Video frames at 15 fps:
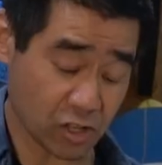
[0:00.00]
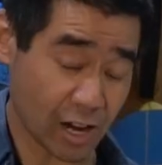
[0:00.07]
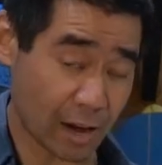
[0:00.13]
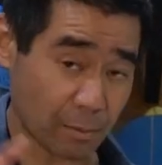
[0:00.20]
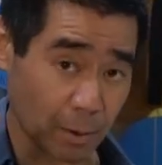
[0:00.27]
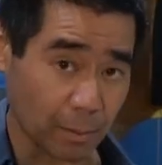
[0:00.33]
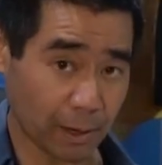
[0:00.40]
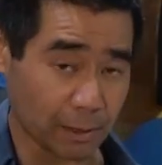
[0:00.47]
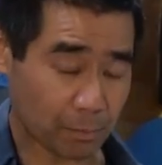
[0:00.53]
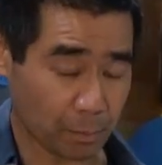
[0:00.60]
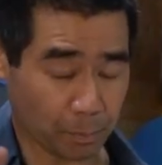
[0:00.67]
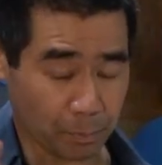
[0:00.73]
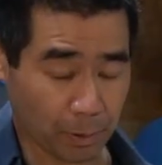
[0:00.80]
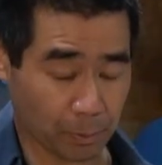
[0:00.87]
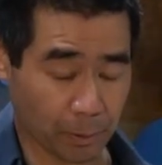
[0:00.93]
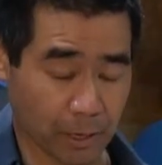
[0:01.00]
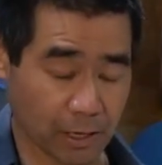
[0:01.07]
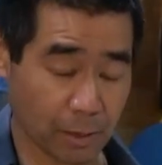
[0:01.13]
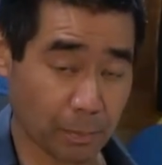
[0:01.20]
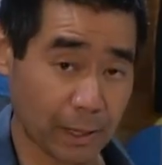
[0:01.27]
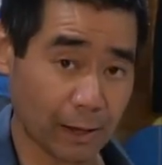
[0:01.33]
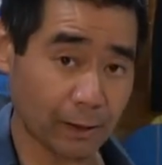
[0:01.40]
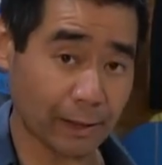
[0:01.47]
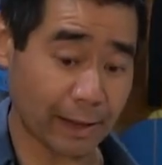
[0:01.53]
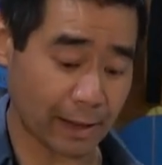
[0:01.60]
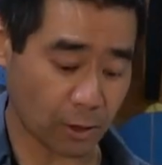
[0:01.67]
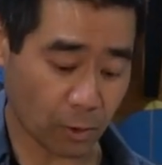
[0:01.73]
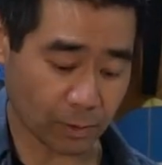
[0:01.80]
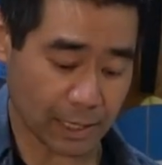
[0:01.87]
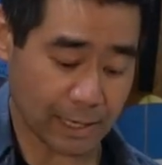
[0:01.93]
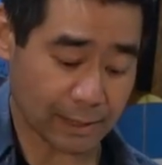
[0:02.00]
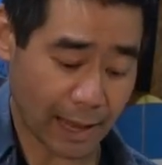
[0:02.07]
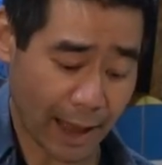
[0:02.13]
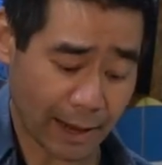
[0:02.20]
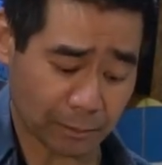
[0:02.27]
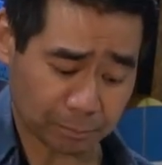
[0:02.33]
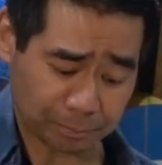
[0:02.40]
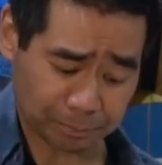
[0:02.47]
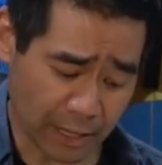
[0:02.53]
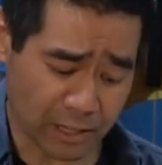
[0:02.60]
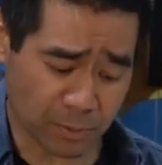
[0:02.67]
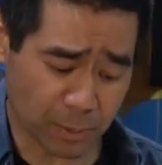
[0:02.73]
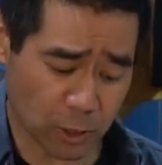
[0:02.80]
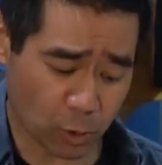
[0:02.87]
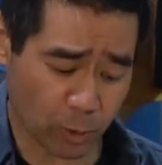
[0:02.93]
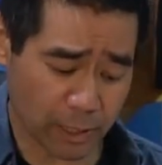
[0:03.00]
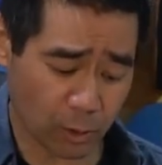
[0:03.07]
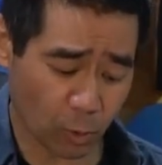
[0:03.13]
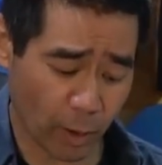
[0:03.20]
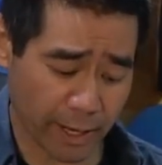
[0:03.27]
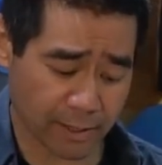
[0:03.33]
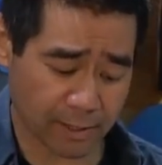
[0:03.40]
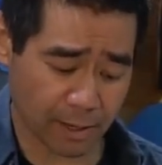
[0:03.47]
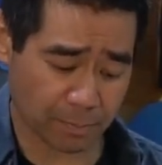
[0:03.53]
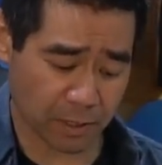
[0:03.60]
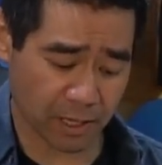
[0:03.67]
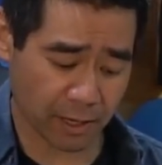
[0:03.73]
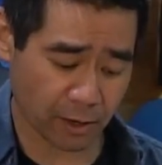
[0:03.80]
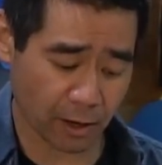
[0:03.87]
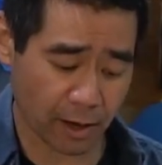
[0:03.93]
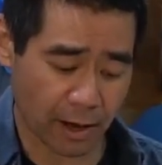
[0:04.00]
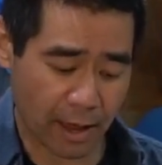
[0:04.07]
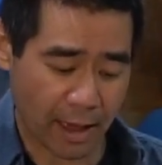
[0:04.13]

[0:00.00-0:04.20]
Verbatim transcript: chamber, but printing PLA, I don't need that is between the wingtips here.